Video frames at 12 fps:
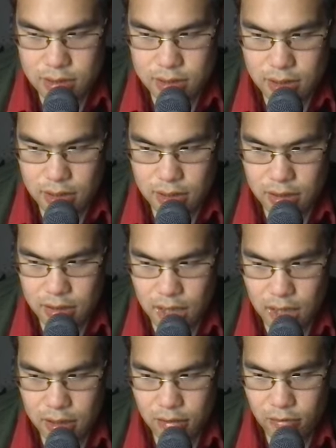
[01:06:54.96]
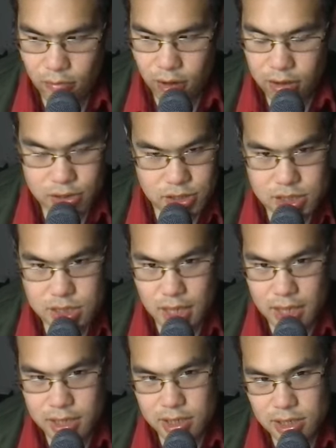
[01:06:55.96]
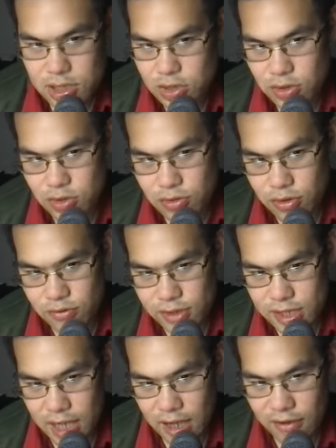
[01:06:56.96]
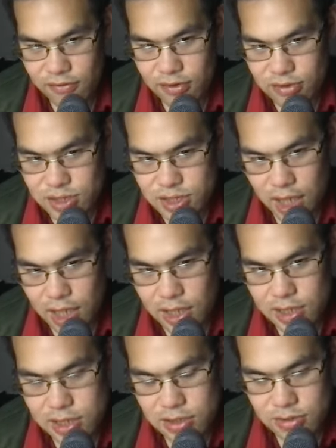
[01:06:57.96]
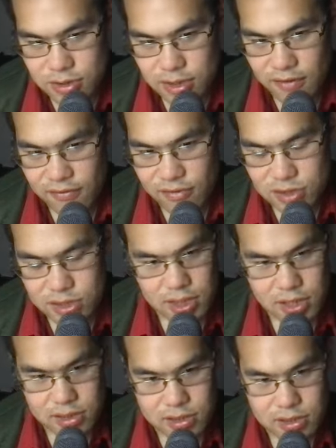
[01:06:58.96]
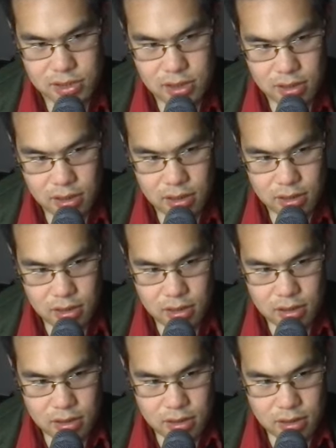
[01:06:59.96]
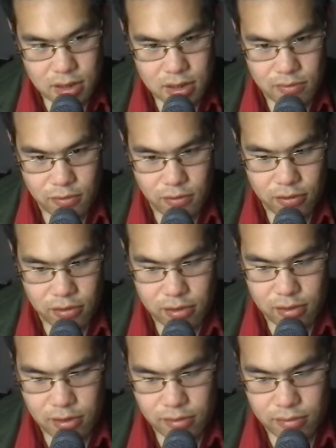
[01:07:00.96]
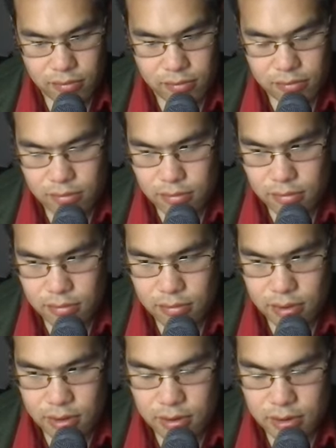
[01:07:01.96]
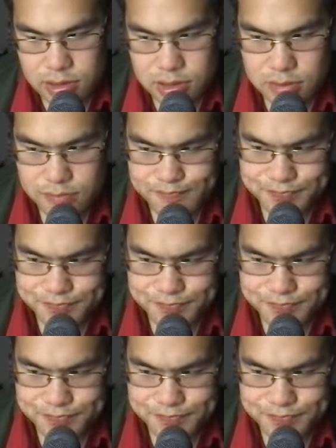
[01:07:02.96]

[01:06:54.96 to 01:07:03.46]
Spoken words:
in modern society, you don't really have those ties. You don't have those links anymore. Because